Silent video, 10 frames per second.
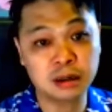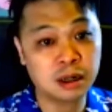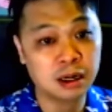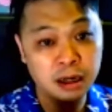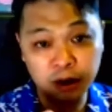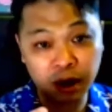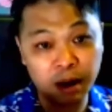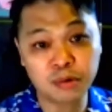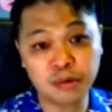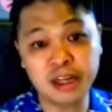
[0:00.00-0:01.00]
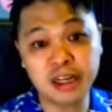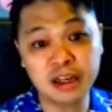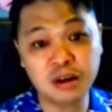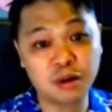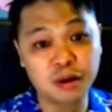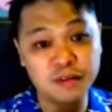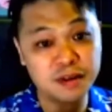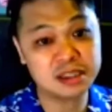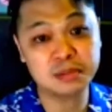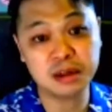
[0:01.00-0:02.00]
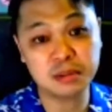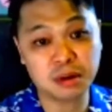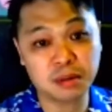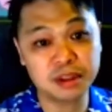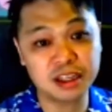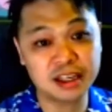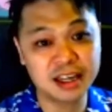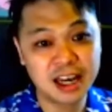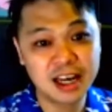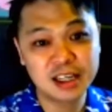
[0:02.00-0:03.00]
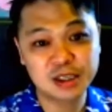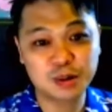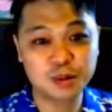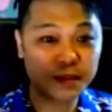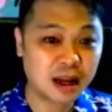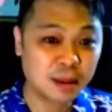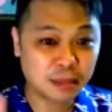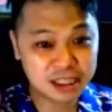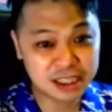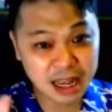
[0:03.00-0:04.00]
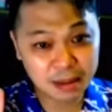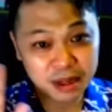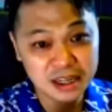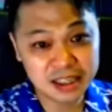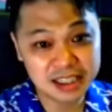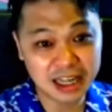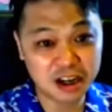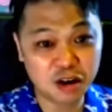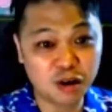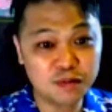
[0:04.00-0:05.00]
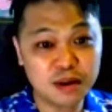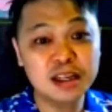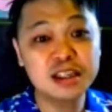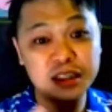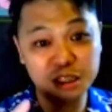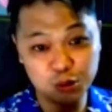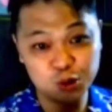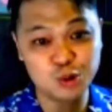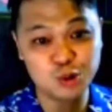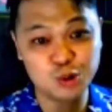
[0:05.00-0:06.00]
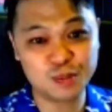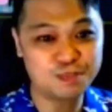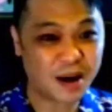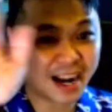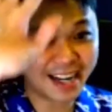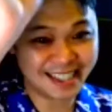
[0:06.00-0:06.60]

your upgrading or investment in property. So this is M here signing off. See you soon. Bye.